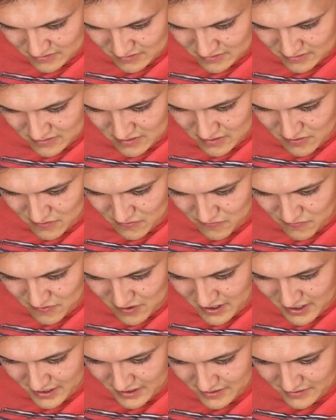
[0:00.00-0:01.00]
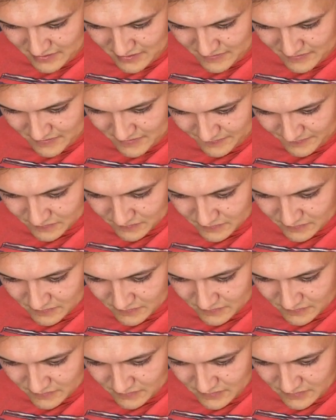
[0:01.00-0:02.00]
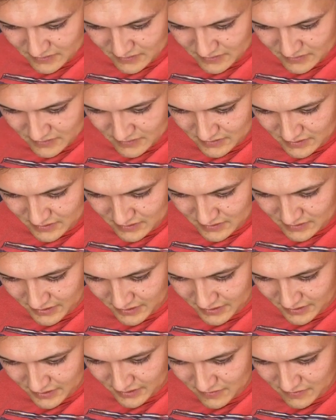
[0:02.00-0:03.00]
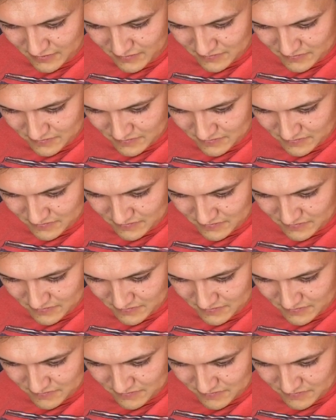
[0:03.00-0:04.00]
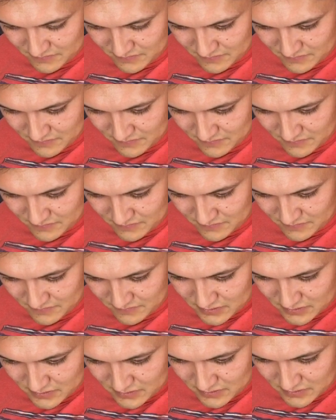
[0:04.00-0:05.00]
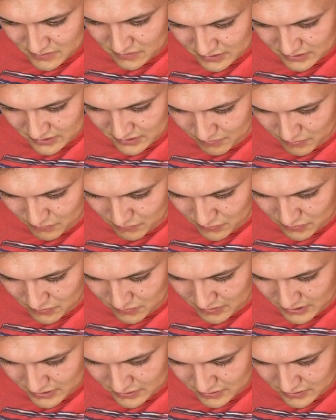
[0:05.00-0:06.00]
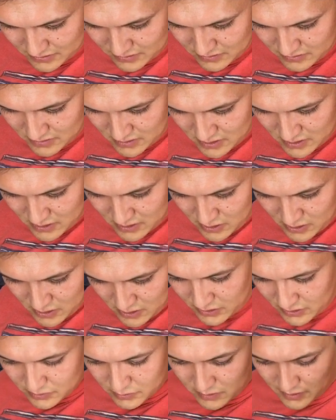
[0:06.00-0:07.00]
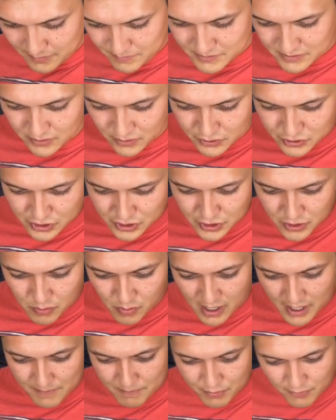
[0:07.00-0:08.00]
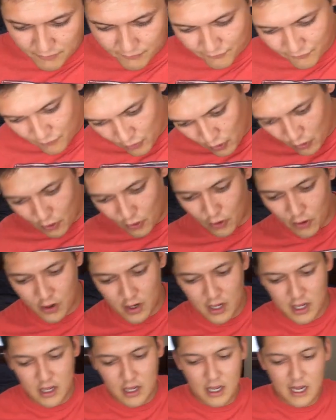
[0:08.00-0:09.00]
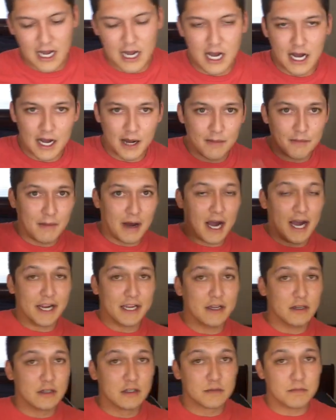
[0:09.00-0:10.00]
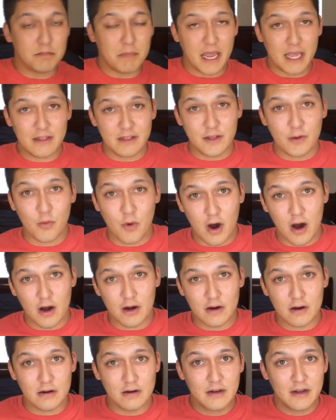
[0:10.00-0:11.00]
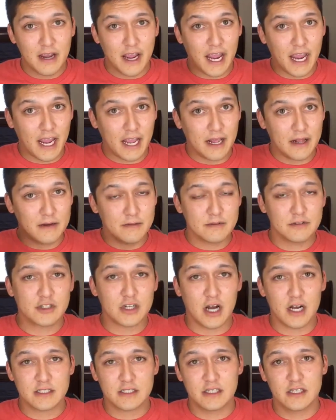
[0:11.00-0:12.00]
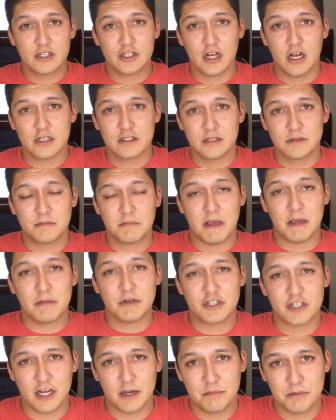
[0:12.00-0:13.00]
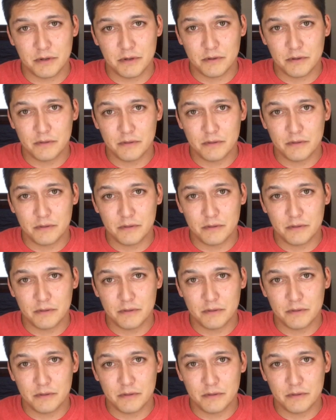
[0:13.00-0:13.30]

All right. Let's see here. It's going off on just a couple more questions. What slip solution do I prefer? I use mainly water and Johnson & Johnson's baby shampoo.